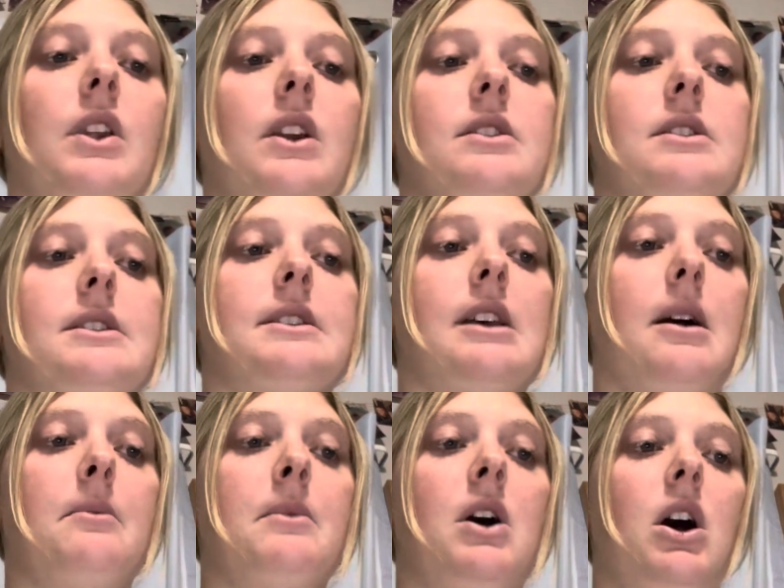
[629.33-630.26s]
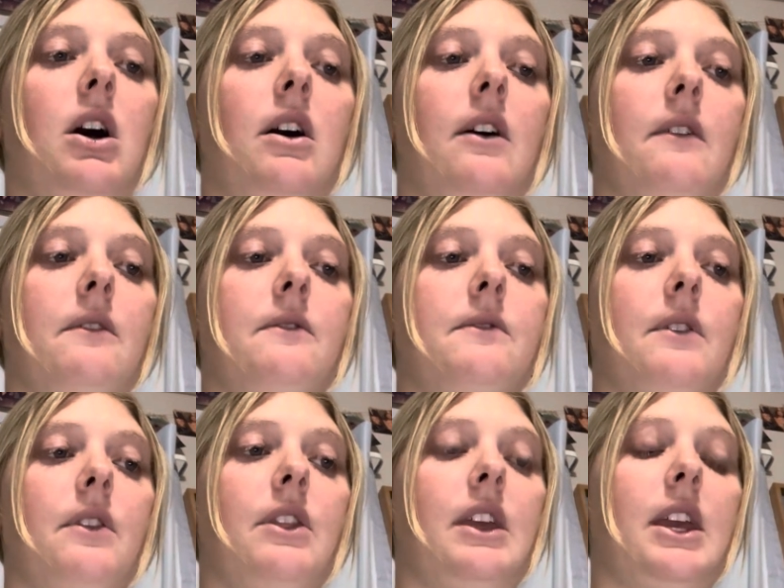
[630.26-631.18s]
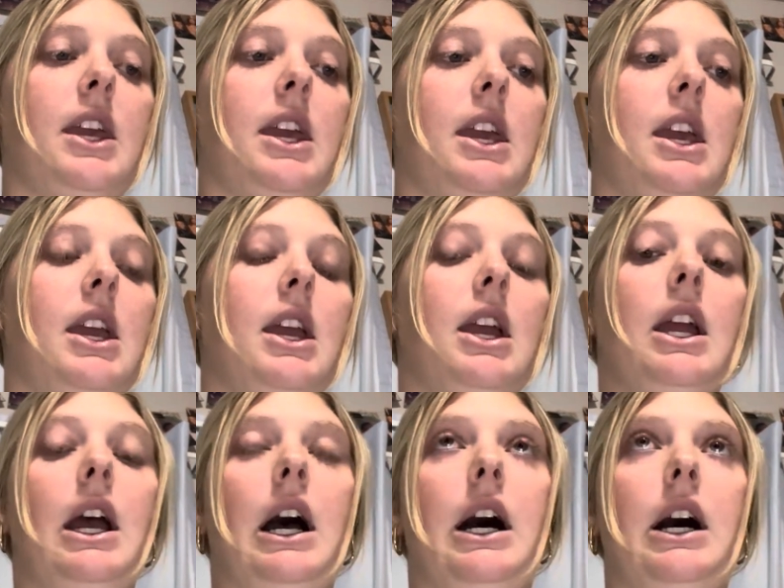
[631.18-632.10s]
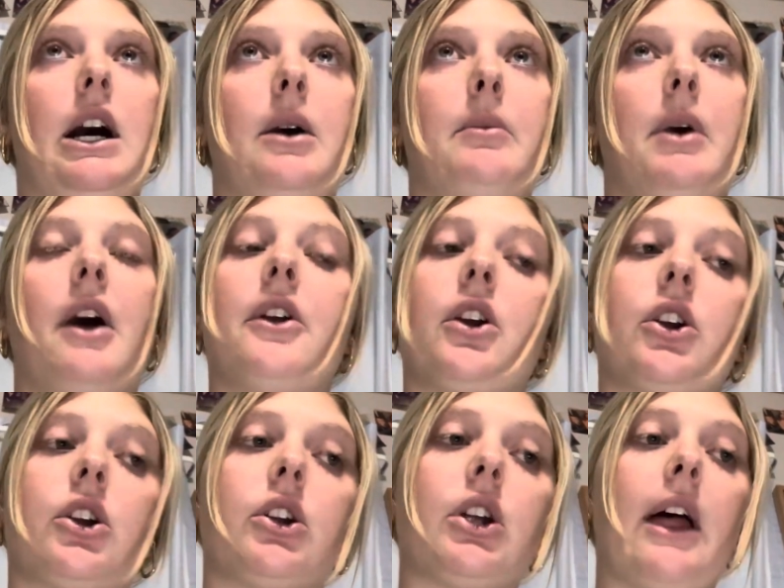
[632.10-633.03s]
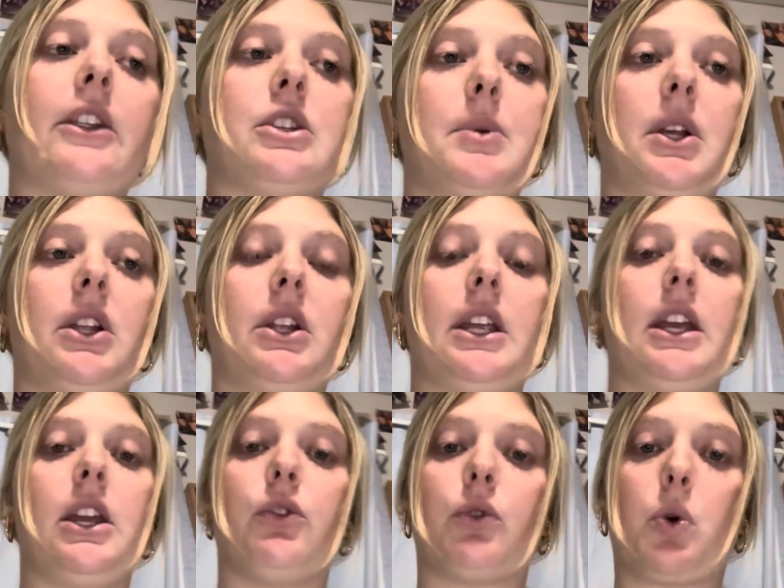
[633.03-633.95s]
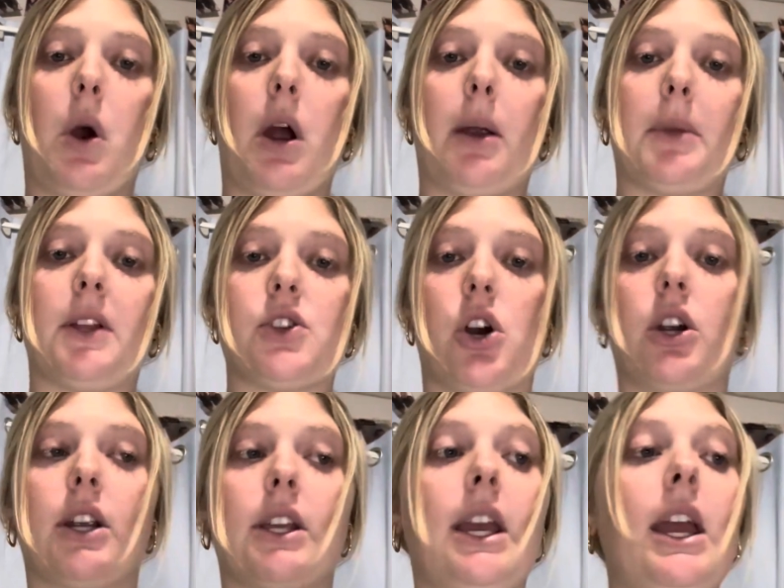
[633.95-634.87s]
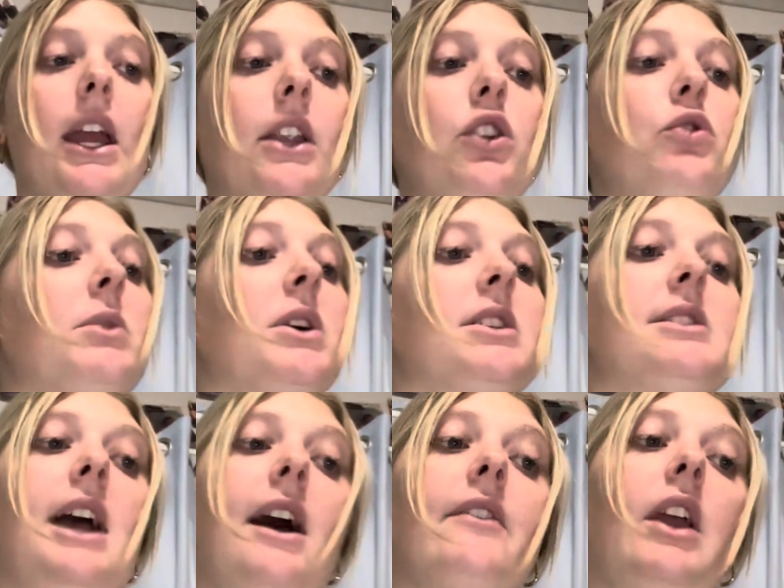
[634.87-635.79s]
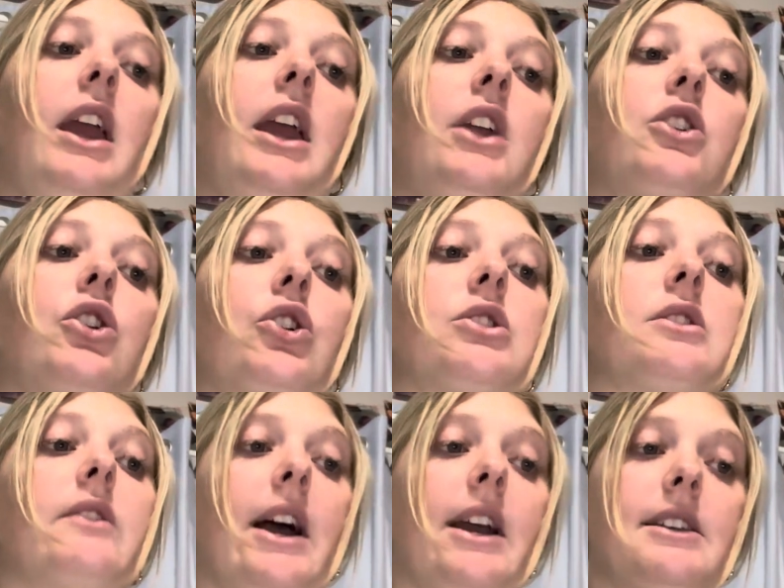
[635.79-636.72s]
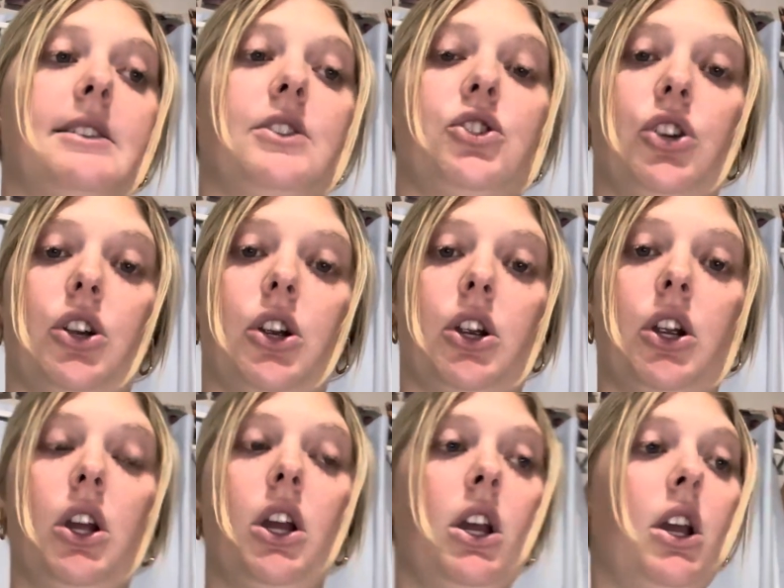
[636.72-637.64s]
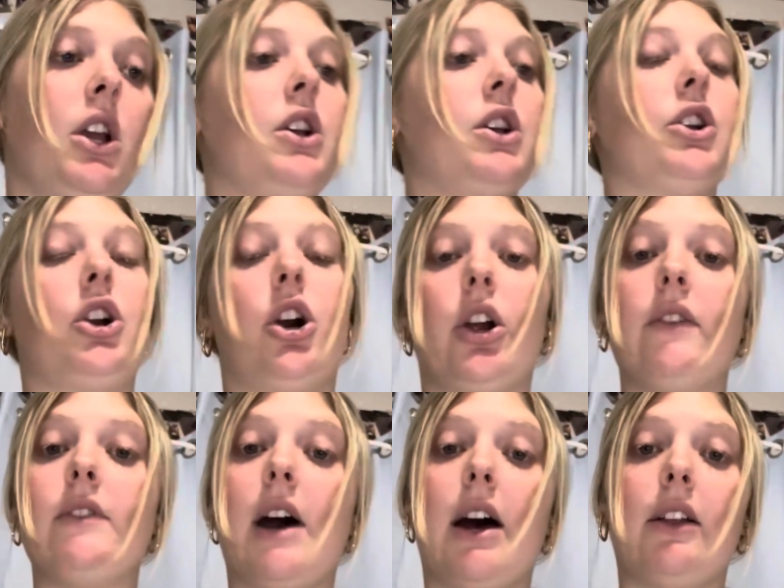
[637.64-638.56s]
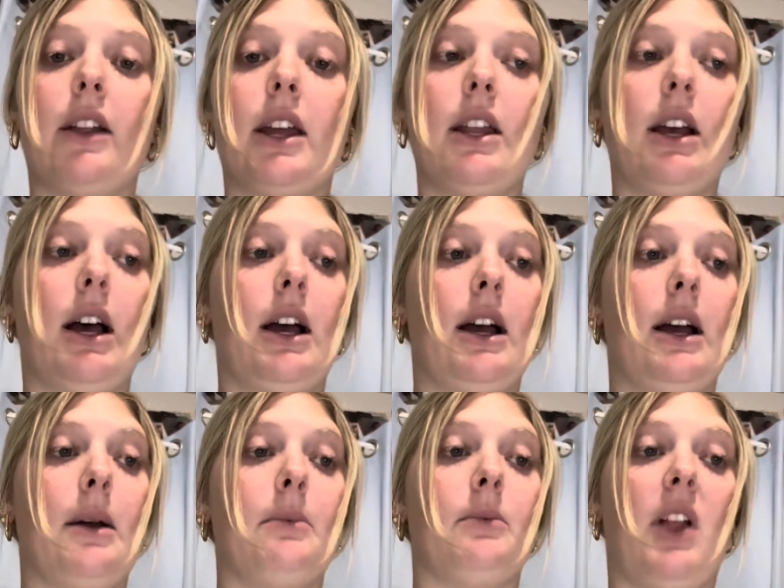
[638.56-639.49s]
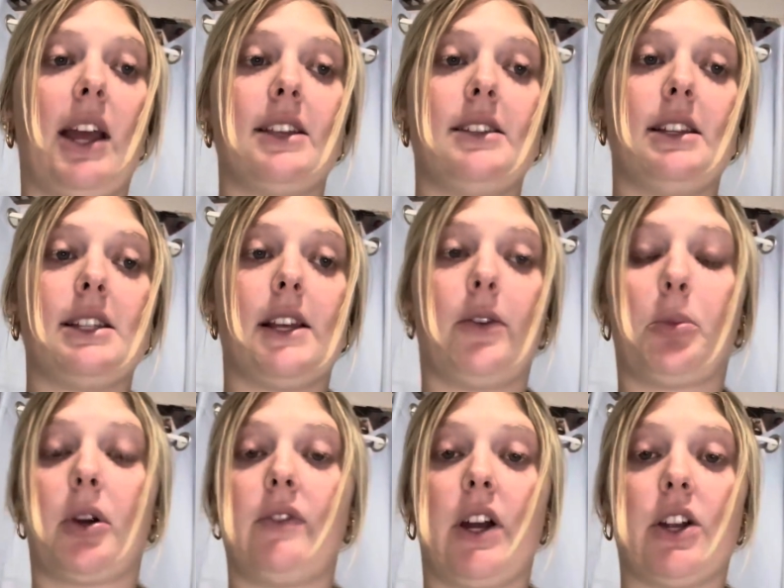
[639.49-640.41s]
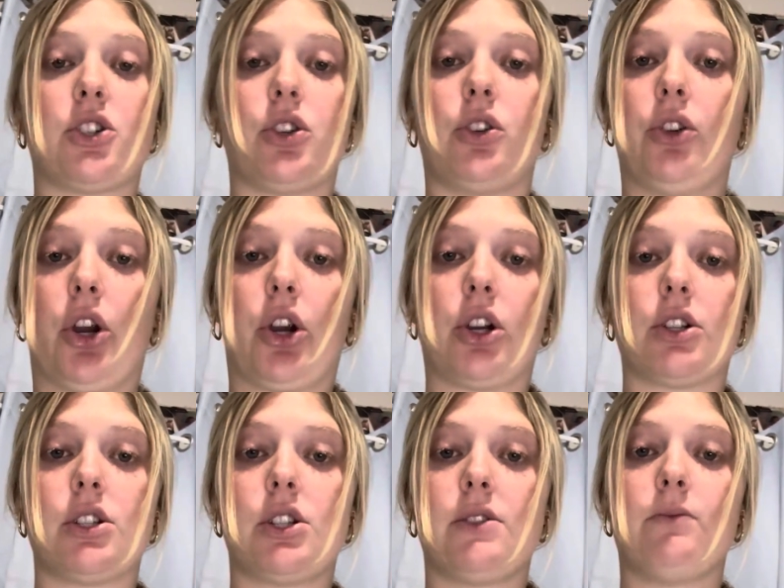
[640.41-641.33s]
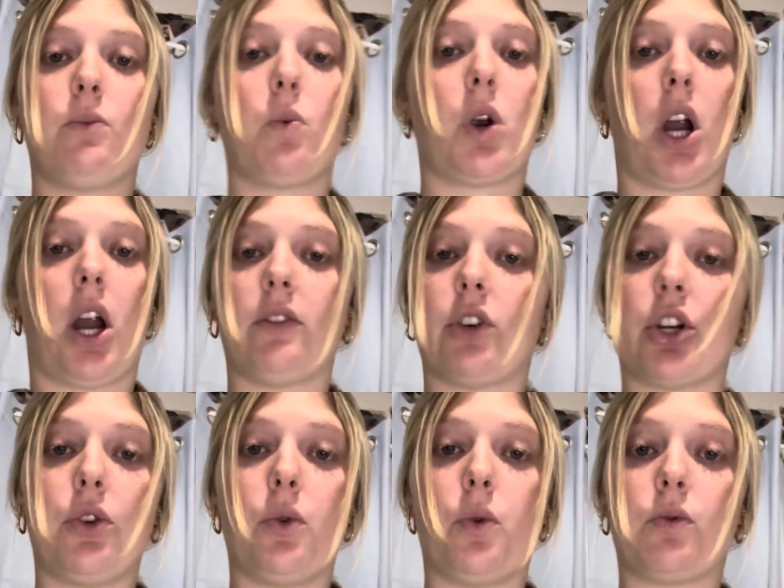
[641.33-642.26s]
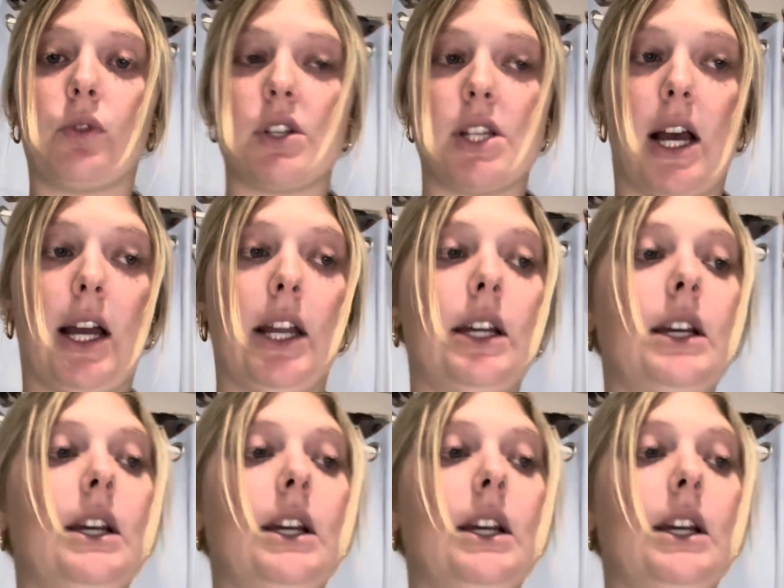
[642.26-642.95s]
Some of the other eligibility requirements are, again, you must have a nurse licensure, current valid license of a professional nurse wherever you reside.